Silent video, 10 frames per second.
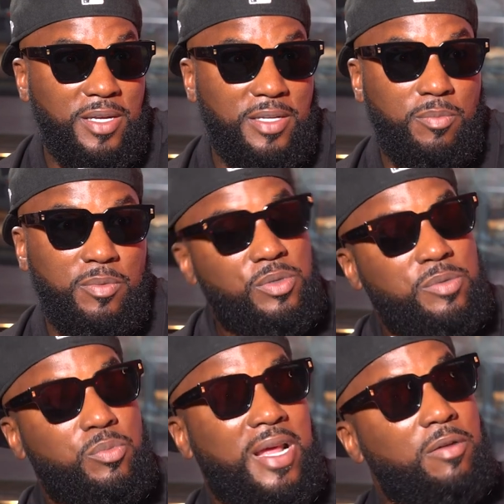I
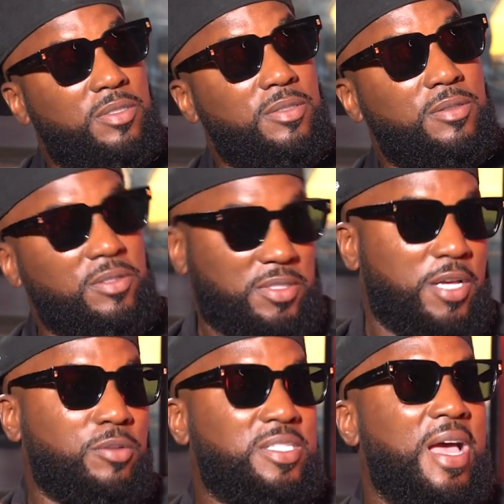mean? Without the, the
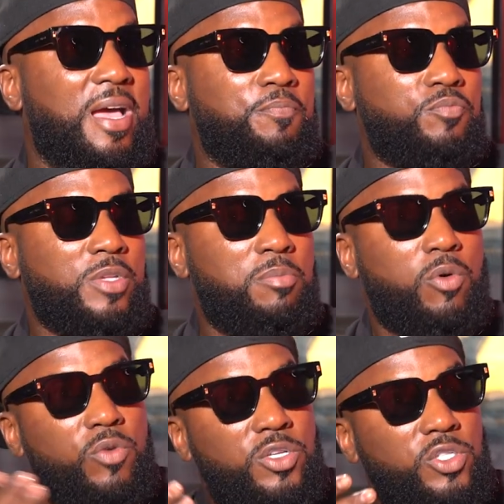jail time. Yeah.
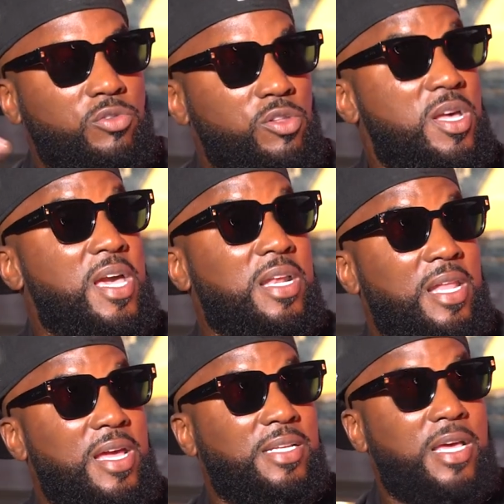But once you look at it
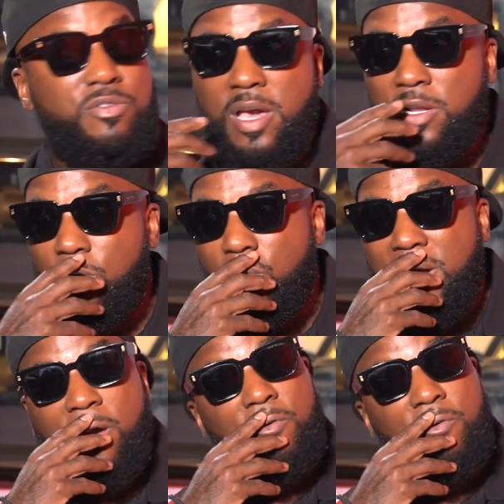like that, you got to go, wow,